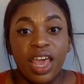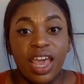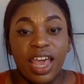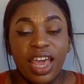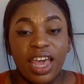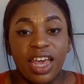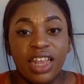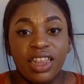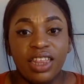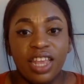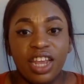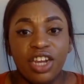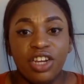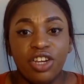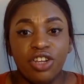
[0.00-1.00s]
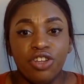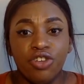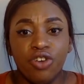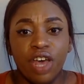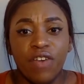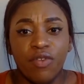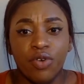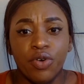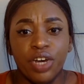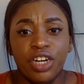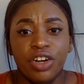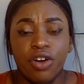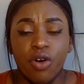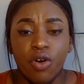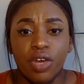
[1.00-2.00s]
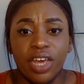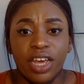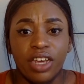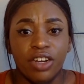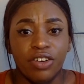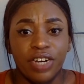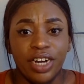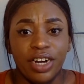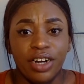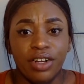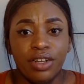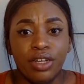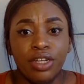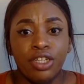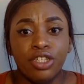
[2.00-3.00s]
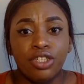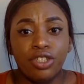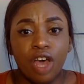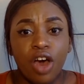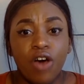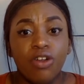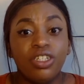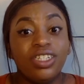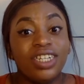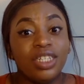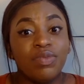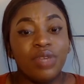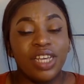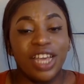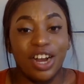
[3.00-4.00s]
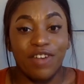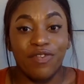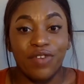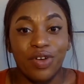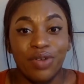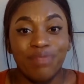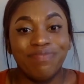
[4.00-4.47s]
and then you'll have ruined your whole kid career. So just be careful.